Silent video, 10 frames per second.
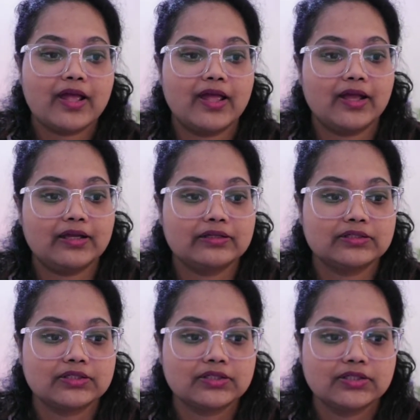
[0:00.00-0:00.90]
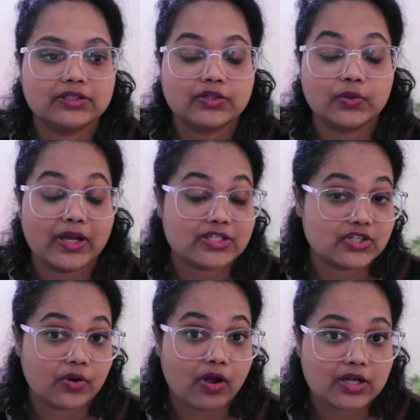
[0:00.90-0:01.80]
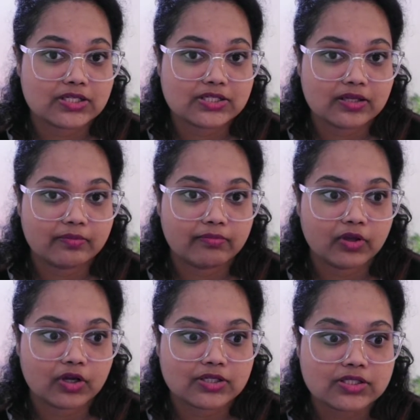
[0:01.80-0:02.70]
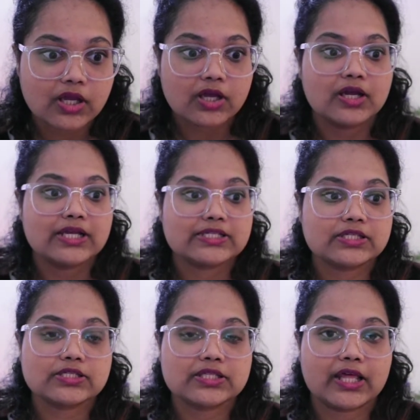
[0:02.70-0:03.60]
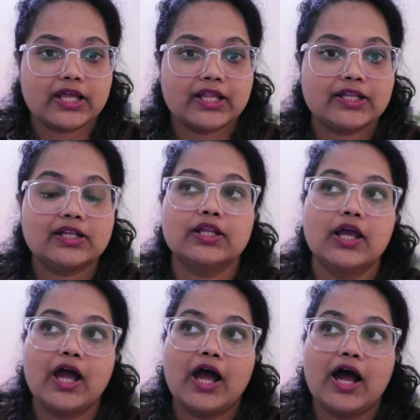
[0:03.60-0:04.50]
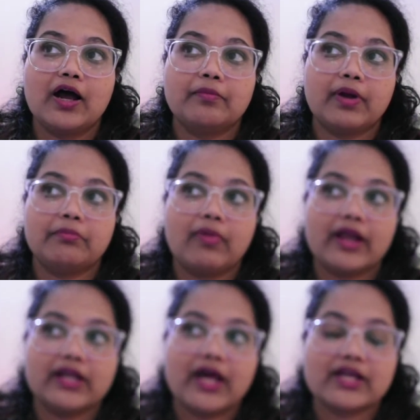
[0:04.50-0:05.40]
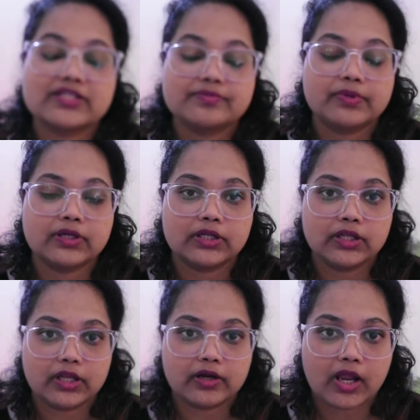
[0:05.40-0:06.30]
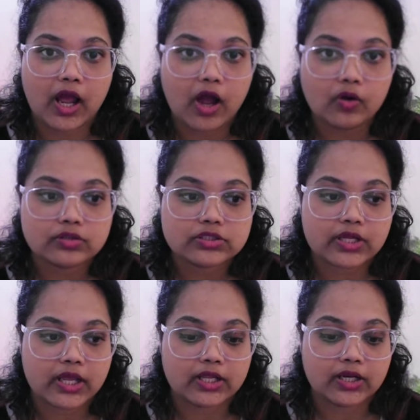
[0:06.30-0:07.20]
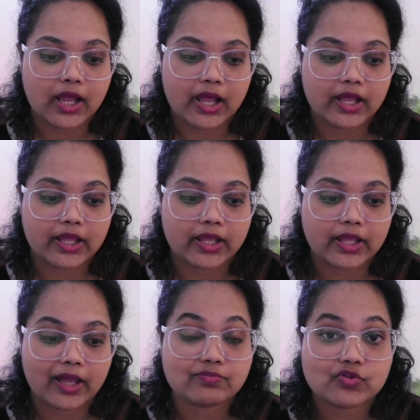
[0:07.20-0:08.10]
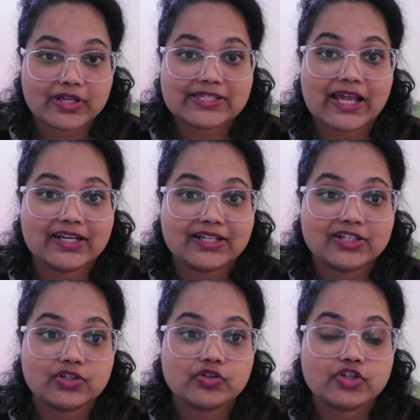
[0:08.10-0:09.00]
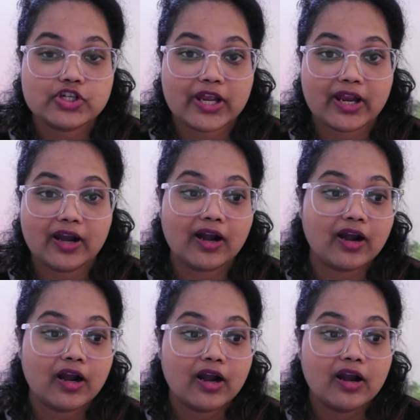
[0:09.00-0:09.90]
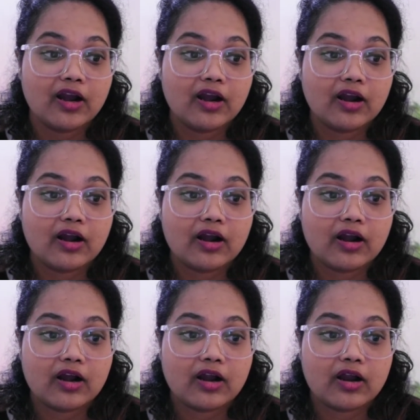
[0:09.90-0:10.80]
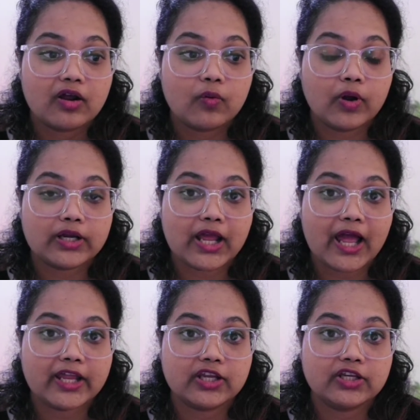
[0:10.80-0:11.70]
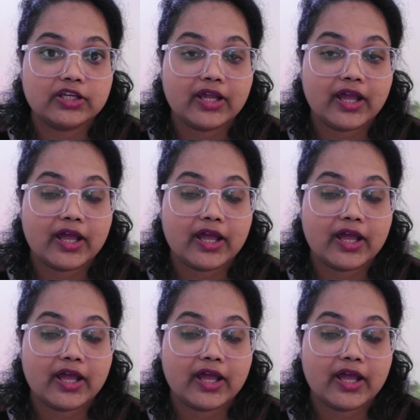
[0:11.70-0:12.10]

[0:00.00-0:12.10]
And you guys are awesome because since then my mind has been cleared out and I am so excited to share what I